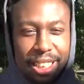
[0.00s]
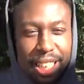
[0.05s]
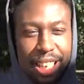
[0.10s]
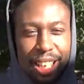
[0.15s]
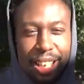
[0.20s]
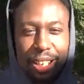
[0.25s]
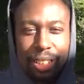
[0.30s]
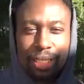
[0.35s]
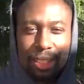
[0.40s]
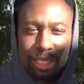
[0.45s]
the
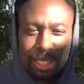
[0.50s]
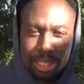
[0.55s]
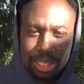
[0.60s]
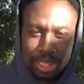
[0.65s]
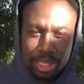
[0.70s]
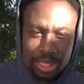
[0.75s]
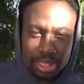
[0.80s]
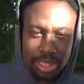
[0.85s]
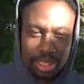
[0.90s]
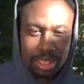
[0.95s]
nappy head
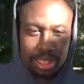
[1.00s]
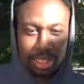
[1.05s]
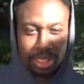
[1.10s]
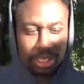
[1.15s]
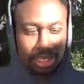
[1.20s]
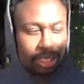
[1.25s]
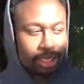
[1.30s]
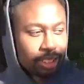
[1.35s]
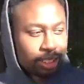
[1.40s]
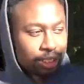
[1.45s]
boy
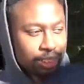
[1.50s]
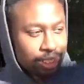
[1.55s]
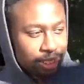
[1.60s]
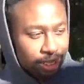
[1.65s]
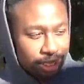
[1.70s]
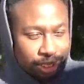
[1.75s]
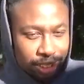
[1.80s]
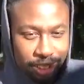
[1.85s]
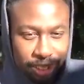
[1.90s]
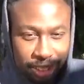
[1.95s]
birthday, man. We
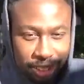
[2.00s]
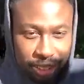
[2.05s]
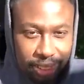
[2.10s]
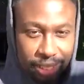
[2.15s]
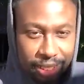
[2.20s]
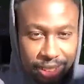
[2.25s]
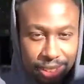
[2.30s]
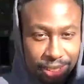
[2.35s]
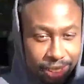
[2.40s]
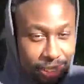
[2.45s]
gonna we finna turn up